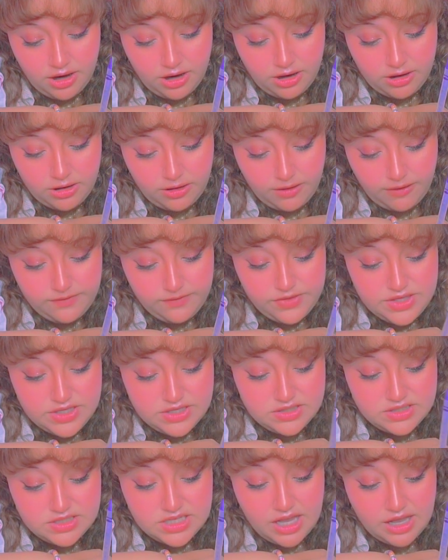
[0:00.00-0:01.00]
are all of
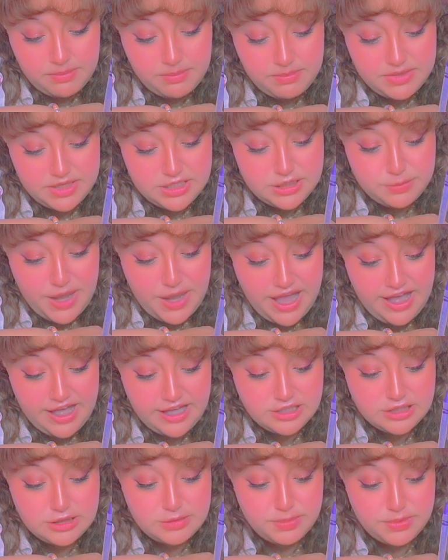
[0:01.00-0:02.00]
these zombies
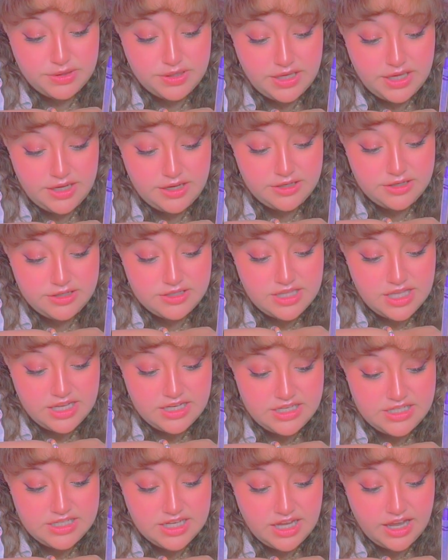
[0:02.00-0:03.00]
past players
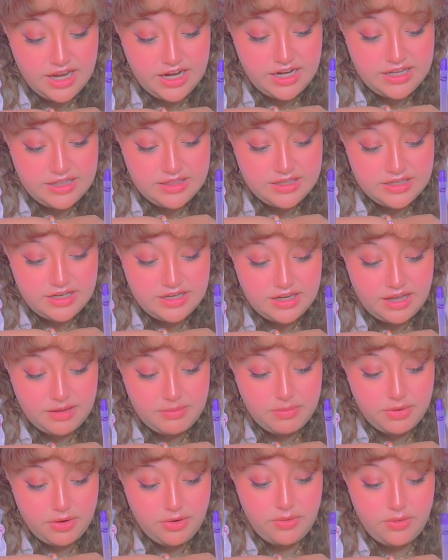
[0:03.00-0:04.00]
that died in the
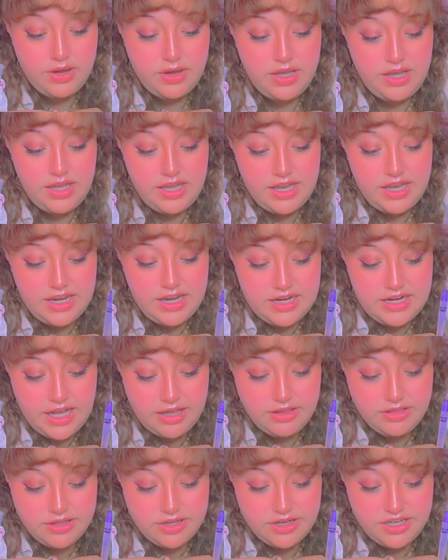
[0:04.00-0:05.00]
demo and
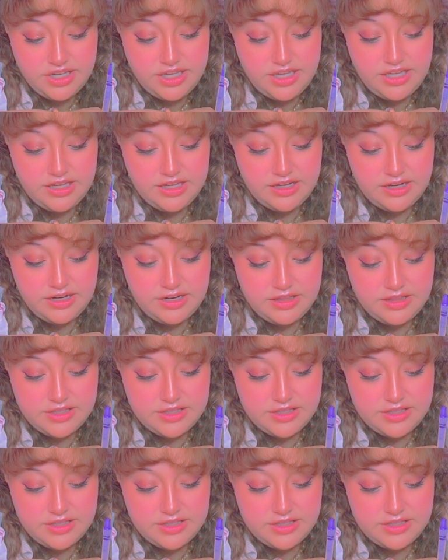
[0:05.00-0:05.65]
now they're here?